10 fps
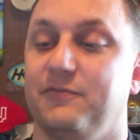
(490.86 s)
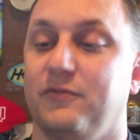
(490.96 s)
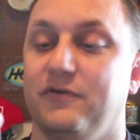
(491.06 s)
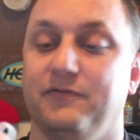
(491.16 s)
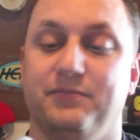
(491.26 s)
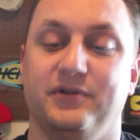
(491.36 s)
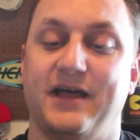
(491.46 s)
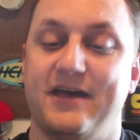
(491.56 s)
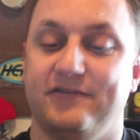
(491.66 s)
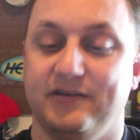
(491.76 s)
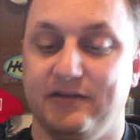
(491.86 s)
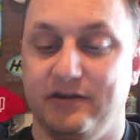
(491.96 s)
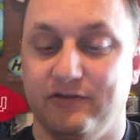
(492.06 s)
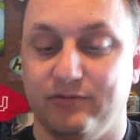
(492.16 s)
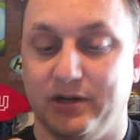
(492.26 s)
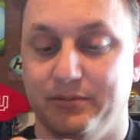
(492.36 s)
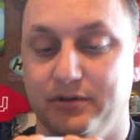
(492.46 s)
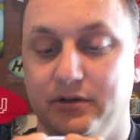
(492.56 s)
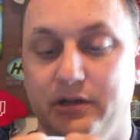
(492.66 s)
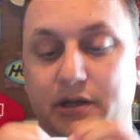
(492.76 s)
more of plastic than it is
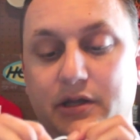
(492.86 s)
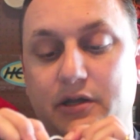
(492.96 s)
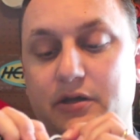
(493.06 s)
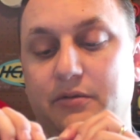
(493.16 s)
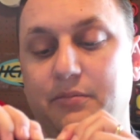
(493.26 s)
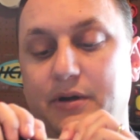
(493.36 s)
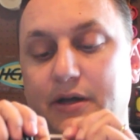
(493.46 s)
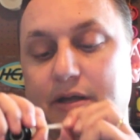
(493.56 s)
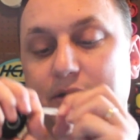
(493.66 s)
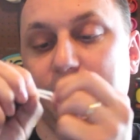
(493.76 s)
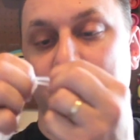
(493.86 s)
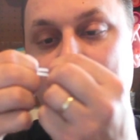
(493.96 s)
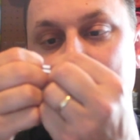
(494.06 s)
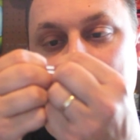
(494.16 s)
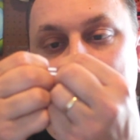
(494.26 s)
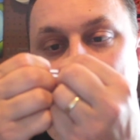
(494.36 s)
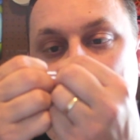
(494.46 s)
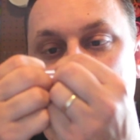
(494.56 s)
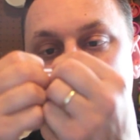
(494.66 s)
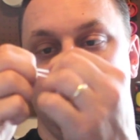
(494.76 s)
rubber, but when you stretch it
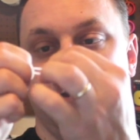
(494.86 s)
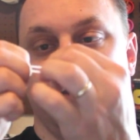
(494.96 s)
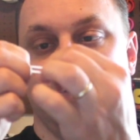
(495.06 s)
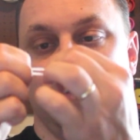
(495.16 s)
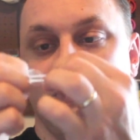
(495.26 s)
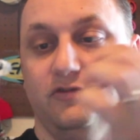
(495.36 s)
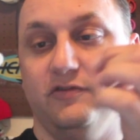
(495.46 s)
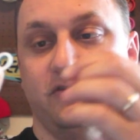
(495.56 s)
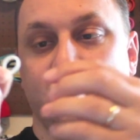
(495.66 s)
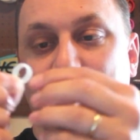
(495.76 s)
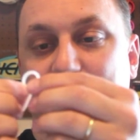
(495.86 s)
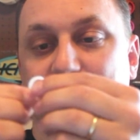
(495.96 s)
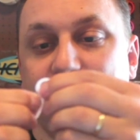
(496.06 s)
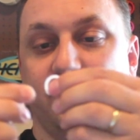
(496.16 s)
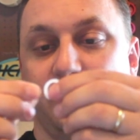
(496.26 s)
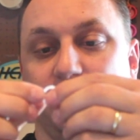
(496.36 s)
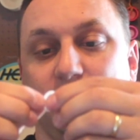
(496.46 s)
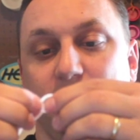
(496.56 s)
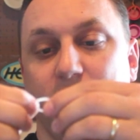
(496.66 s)
out, it doesn't lose its elasticity,